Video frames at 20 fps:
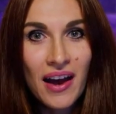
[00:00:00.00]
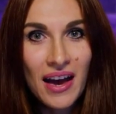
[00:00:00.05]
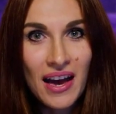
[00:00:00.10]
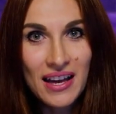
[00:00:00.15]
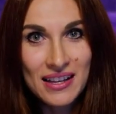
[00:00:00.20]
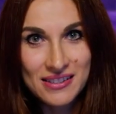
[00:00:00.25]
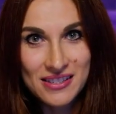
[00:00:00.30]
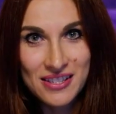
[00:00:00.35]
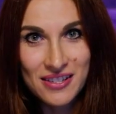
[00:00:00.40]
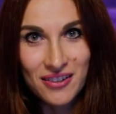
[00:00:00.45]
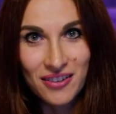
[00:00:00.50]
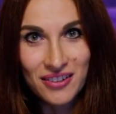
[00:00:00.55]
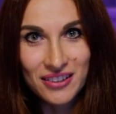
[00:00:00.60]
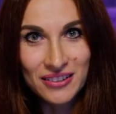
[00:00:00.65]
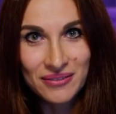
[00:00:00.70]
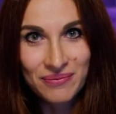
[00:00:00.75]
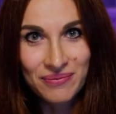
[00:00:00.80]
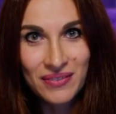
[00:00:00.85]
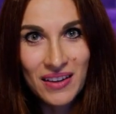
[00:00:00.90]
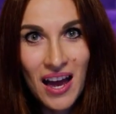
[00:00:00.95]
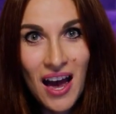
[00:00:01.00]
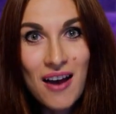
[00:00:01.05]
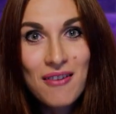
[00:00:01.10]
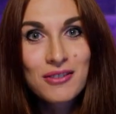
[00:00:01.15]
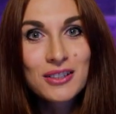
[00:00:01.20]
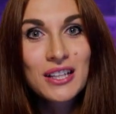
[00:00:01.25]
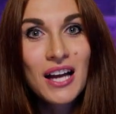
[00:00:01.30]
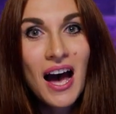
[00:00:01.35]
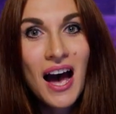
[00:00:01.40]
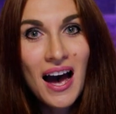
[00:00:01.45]
and so on. I
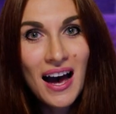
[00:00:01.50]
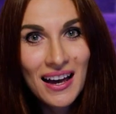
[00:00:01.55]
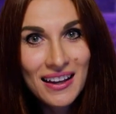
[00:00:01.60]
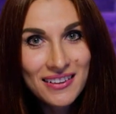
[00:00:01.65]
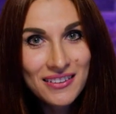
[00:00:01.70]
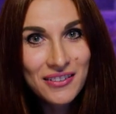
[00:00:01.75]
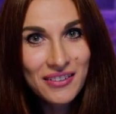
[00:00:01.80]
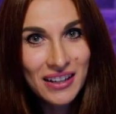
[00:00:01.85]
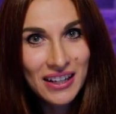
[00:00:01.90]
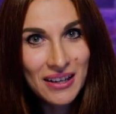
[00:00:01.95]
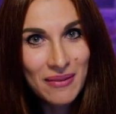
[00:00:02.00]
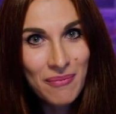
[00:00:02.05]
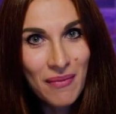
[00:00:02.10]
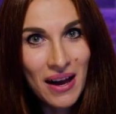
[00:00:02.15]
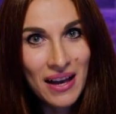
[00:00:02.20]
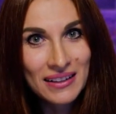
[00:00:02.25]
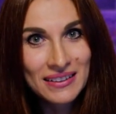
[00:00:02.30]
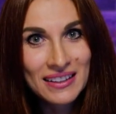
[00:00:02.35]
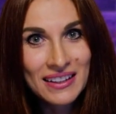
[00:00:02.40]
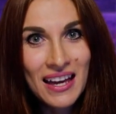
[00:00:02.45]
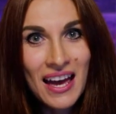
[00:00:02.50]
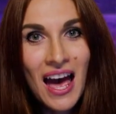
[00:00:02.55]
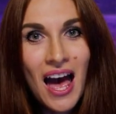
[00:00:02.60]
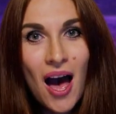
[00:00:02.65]
would highly recommend